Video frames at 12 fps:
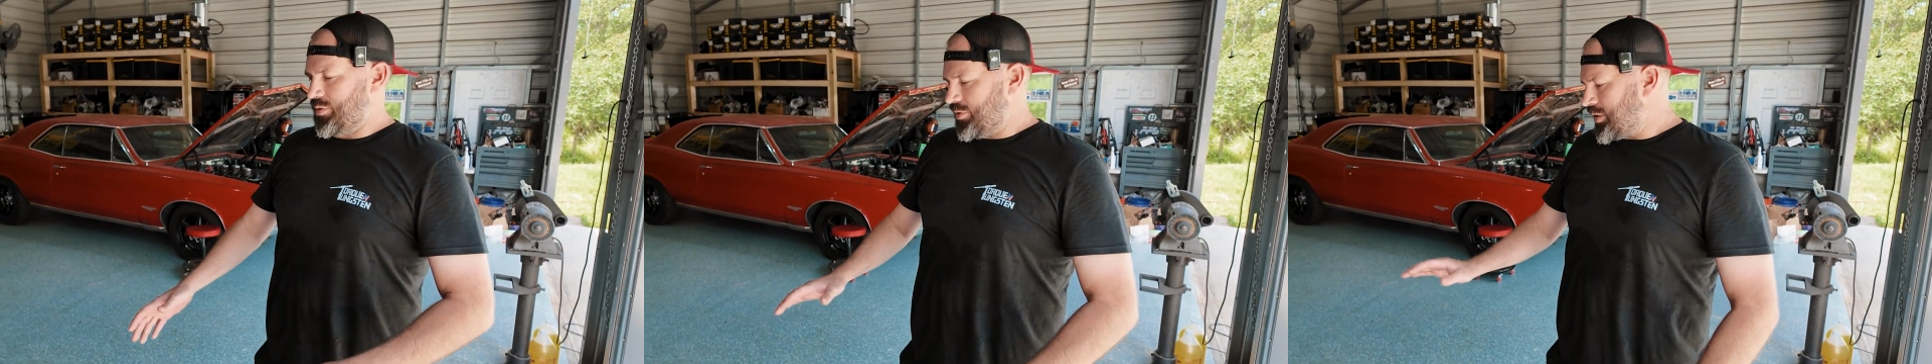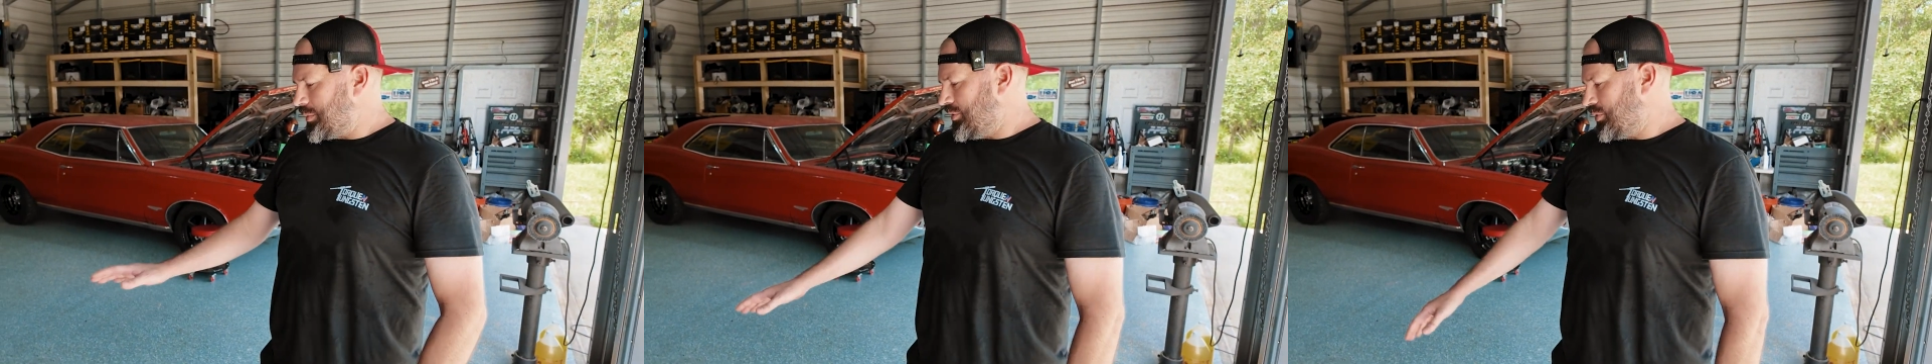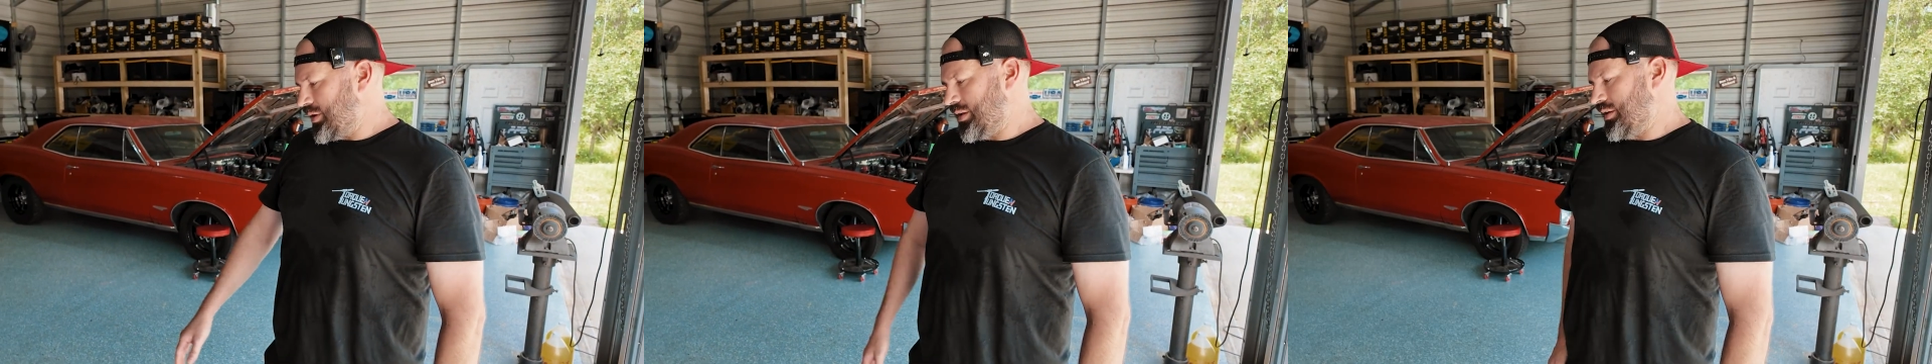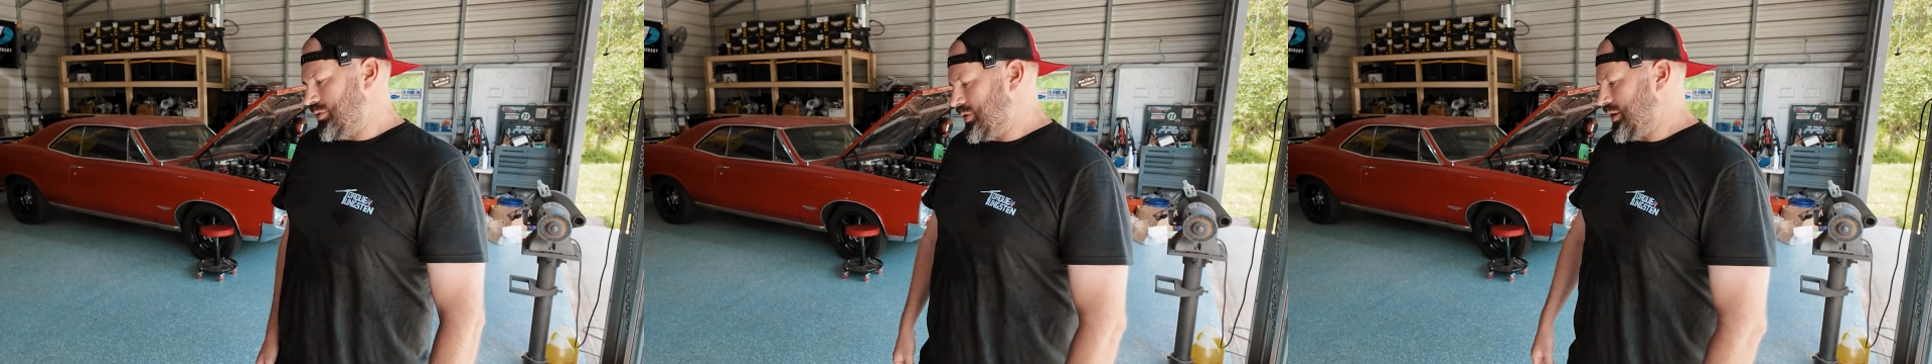So it's going to be
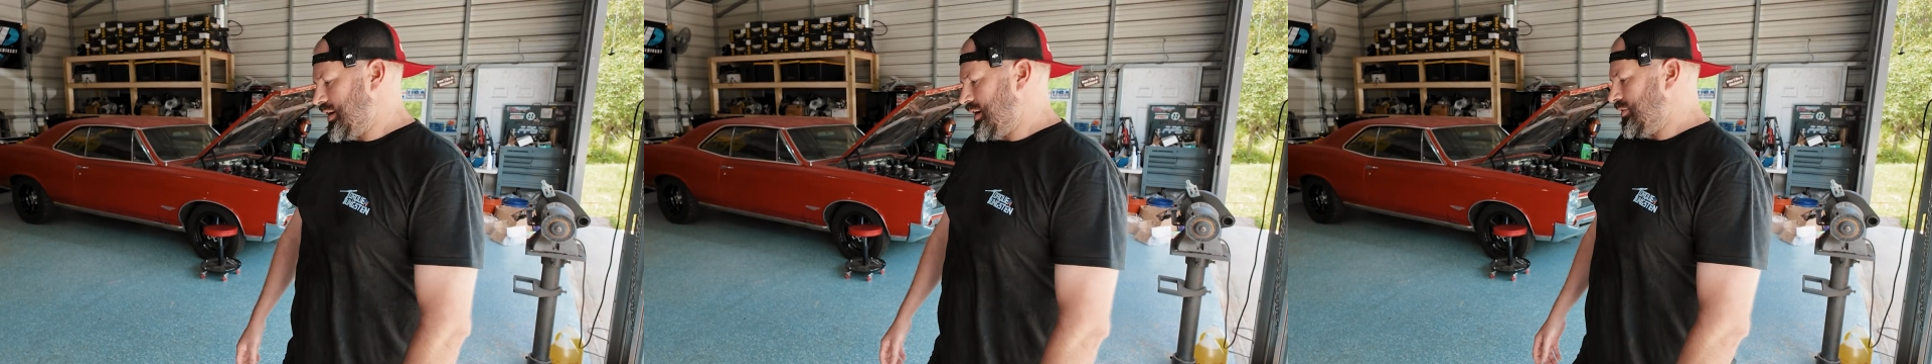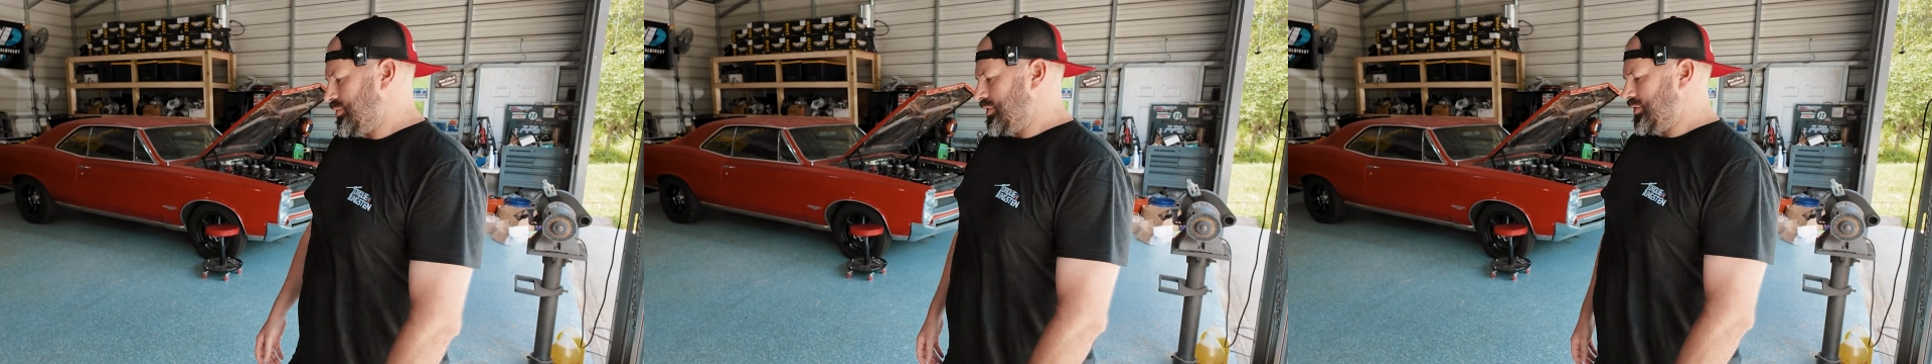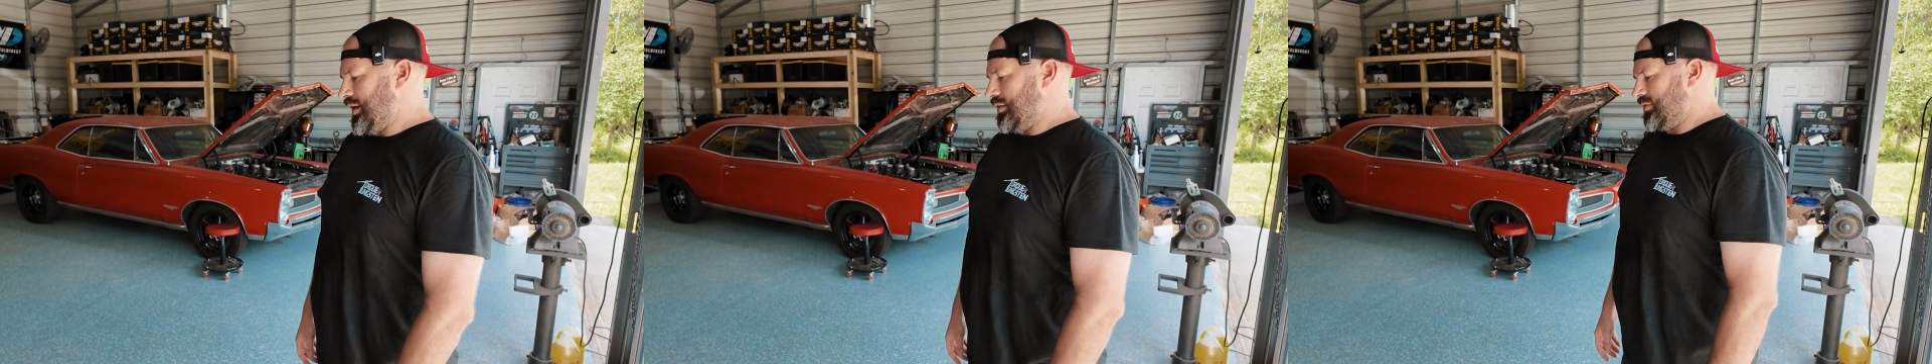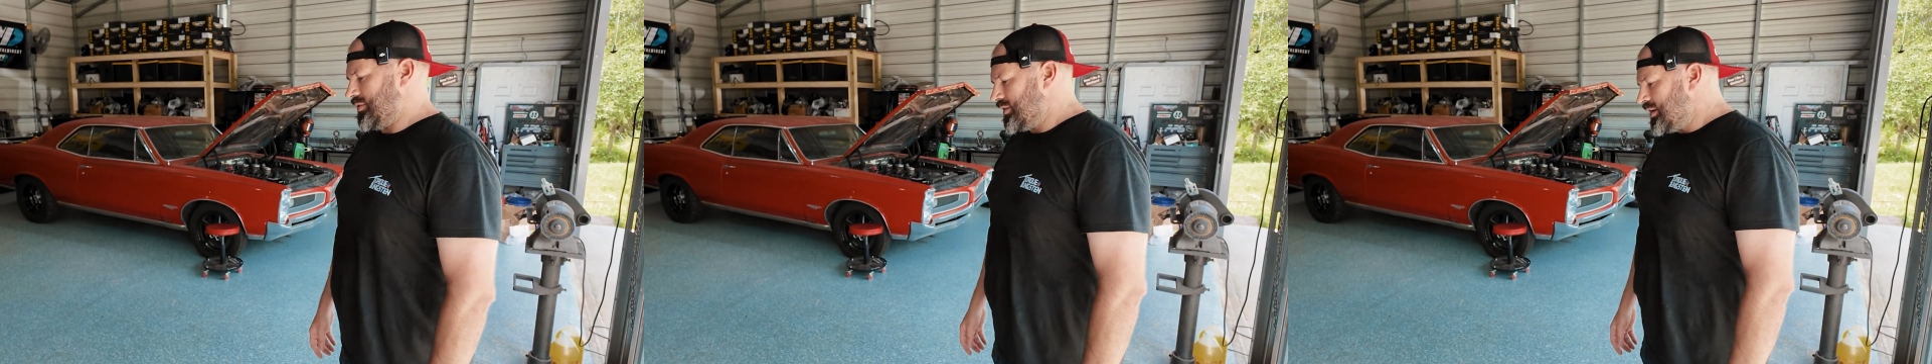really, really nice once
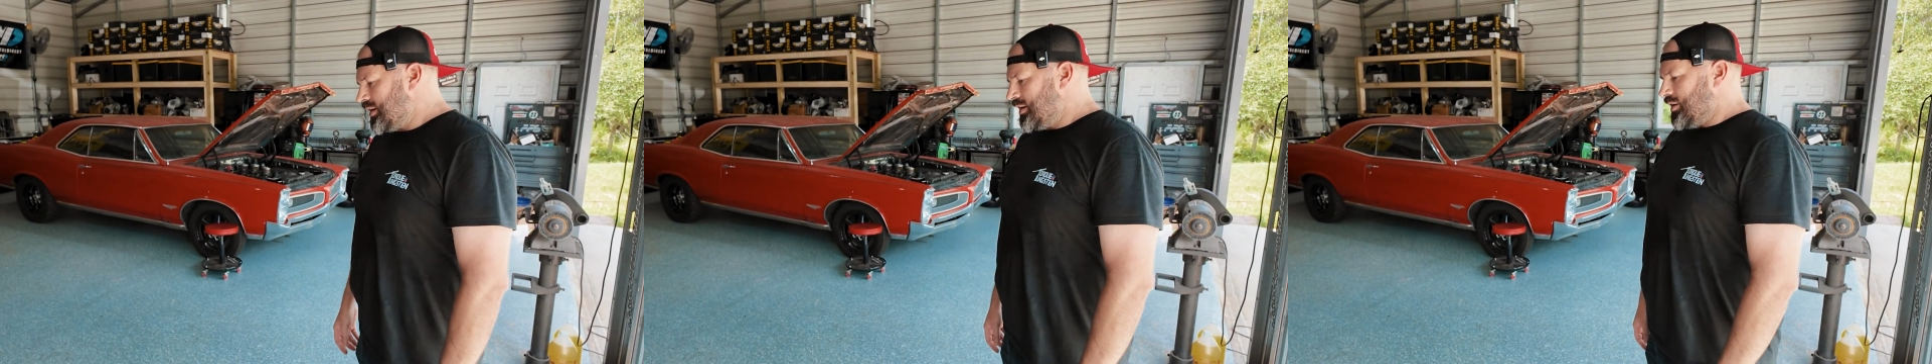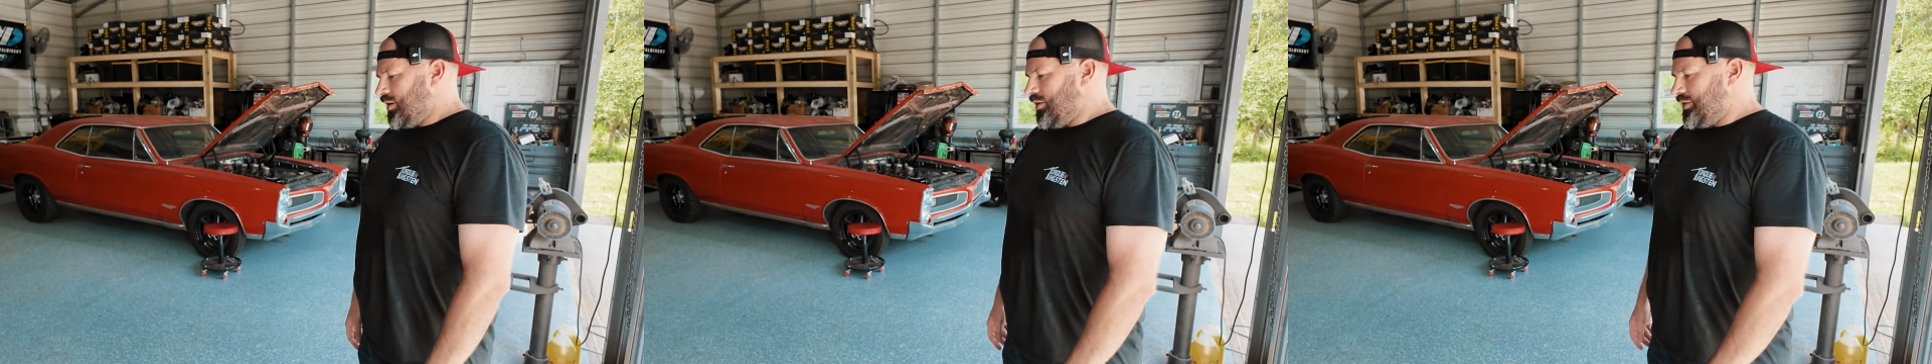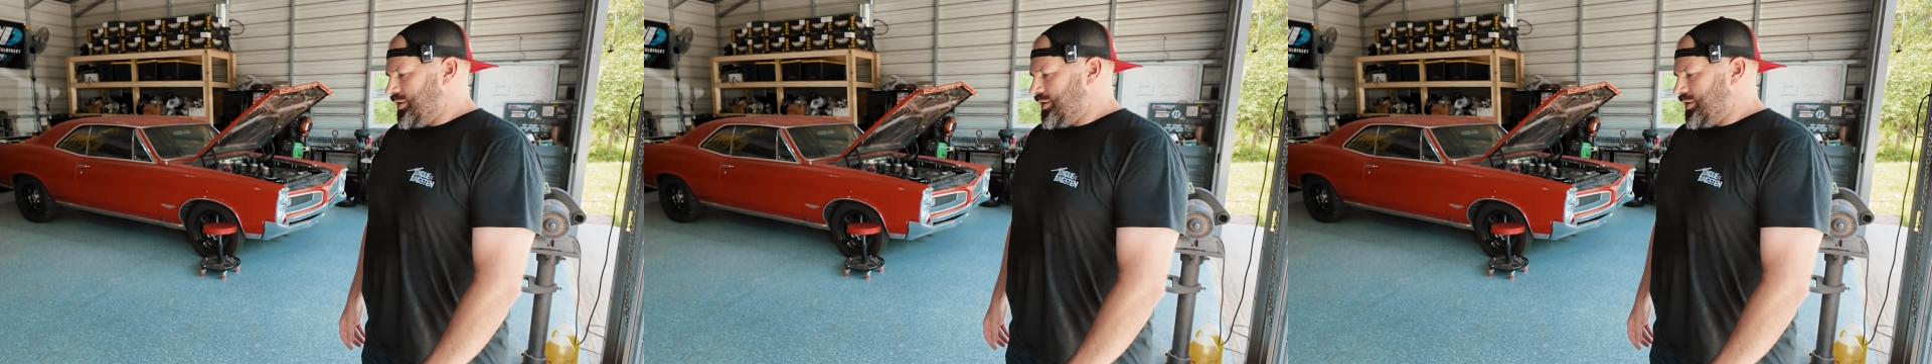that's all